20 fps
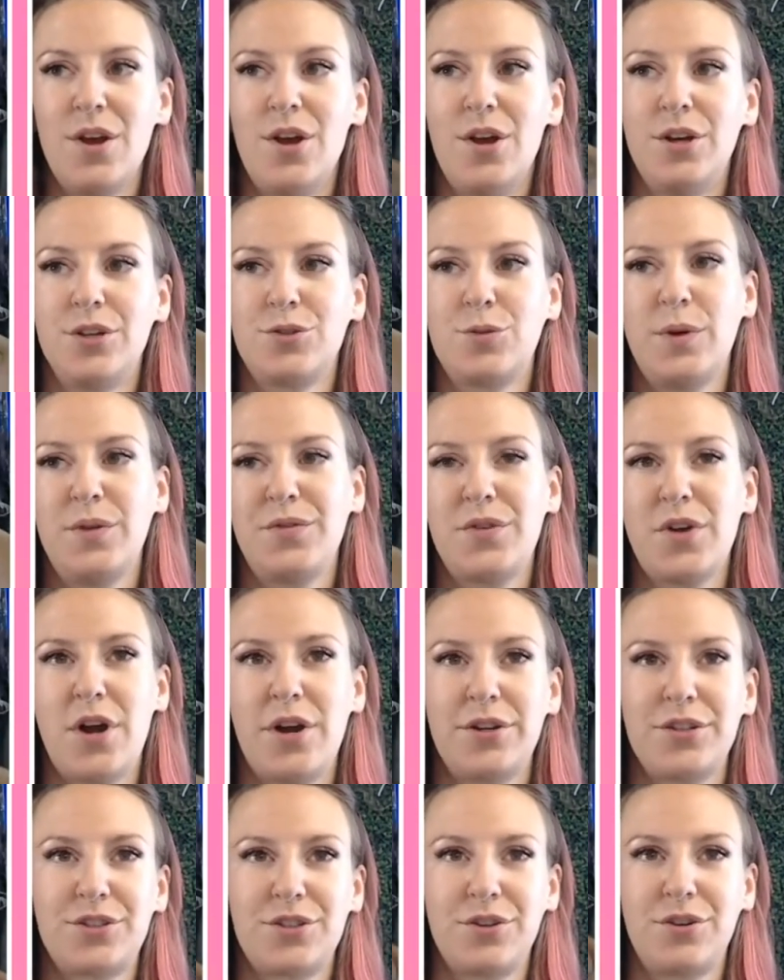So we've
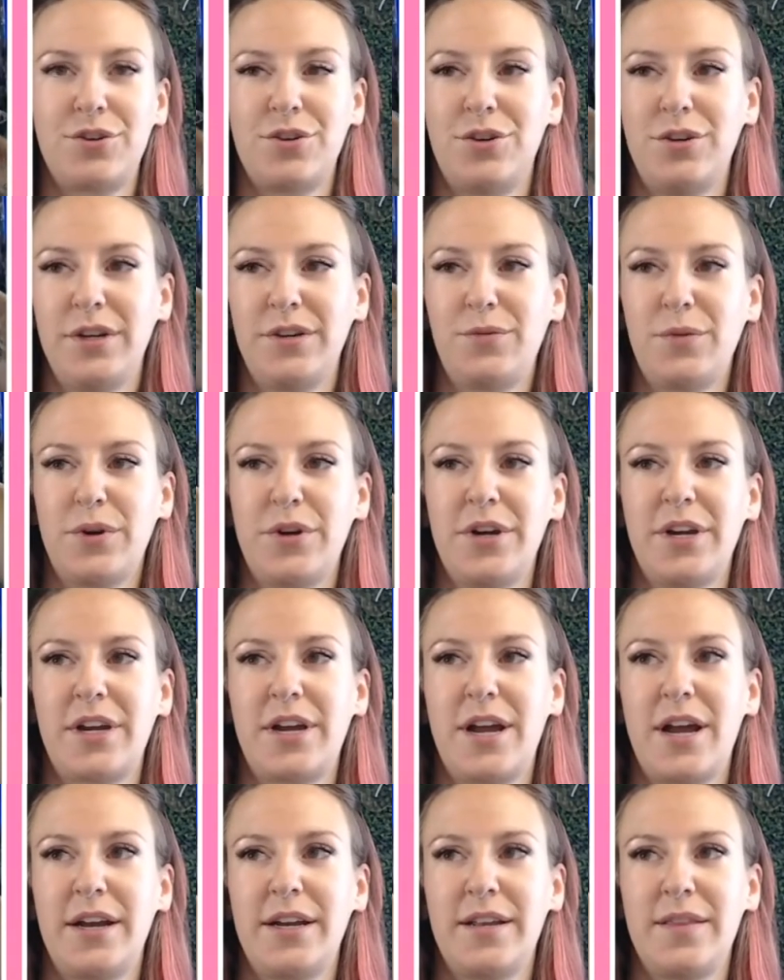got a circle. If we're going to
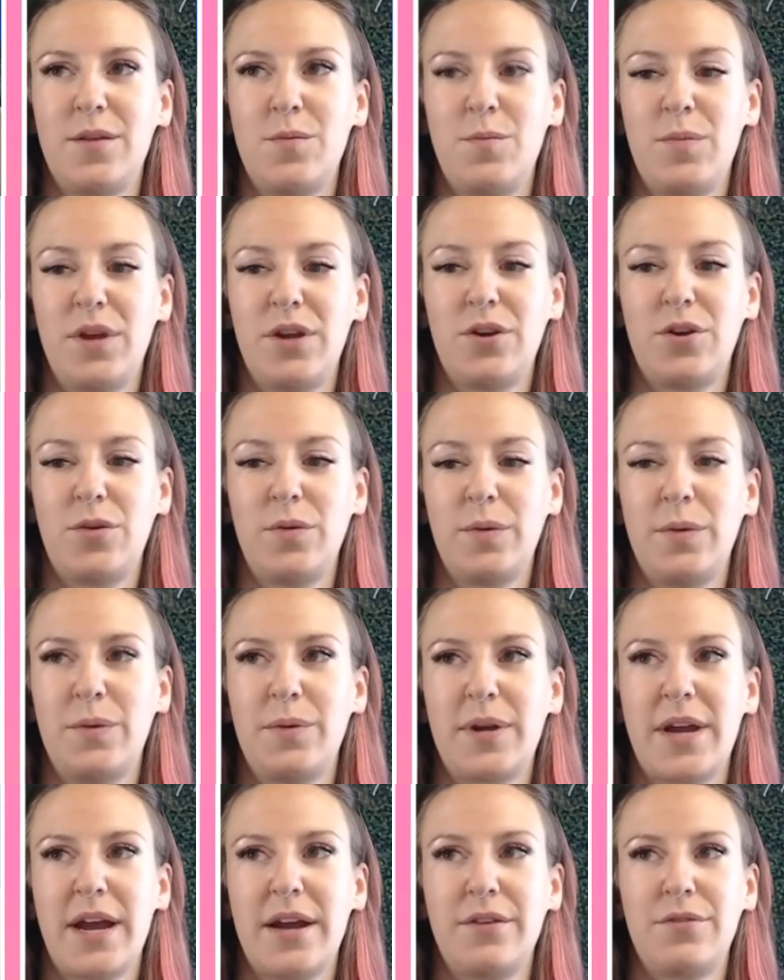cut it in the middle, we
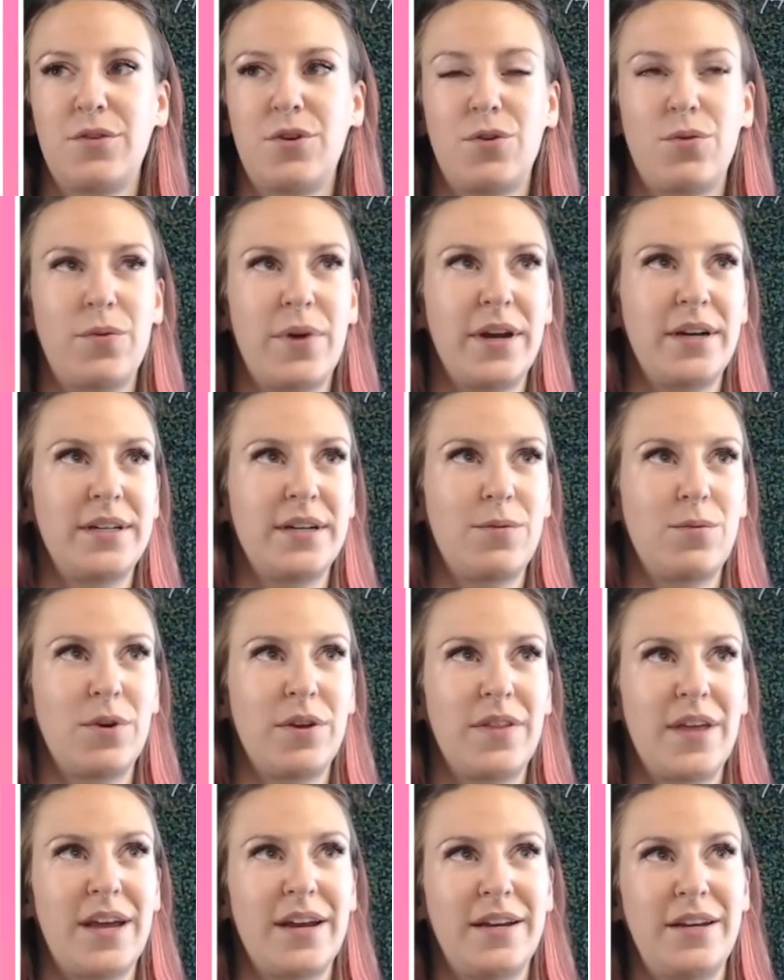would kind of go right down
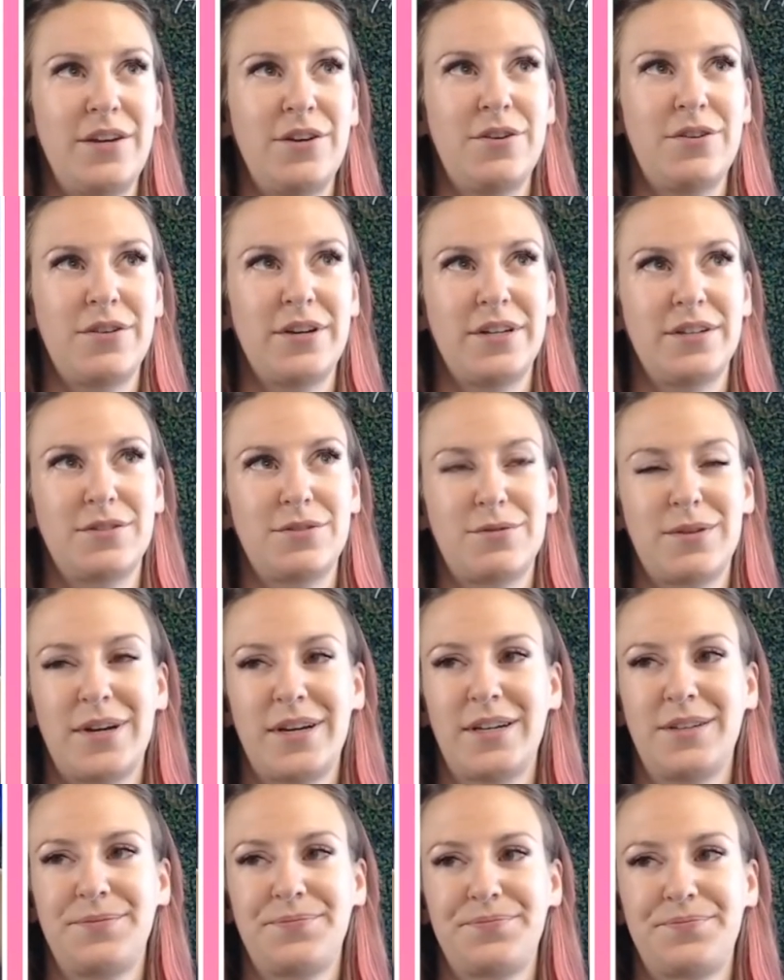where that ear is,
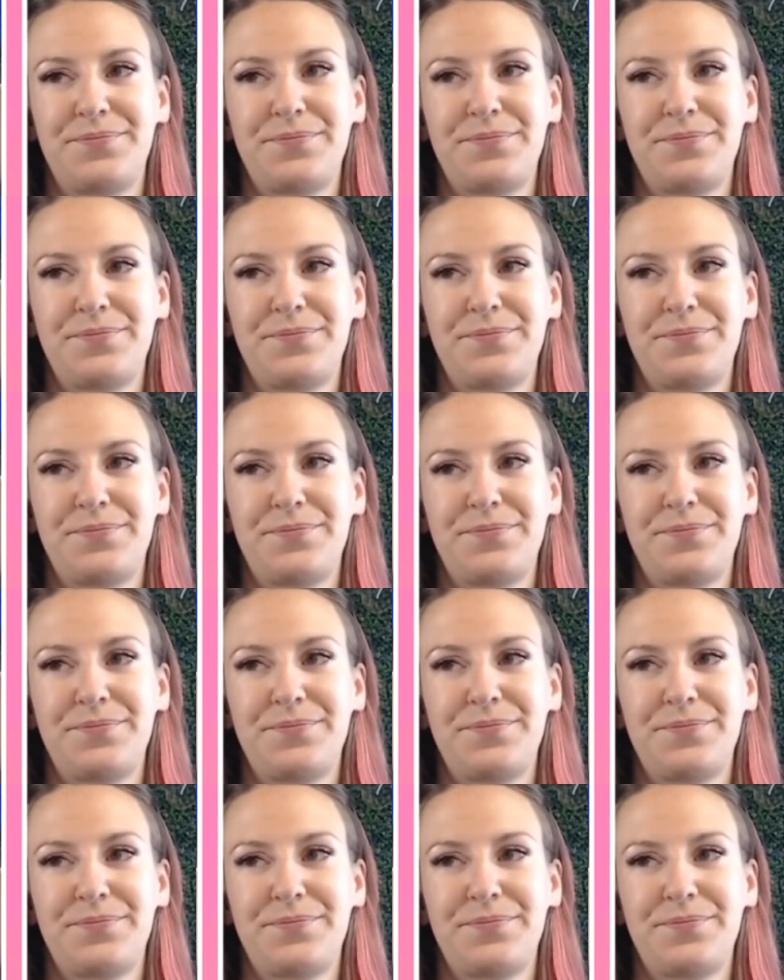right?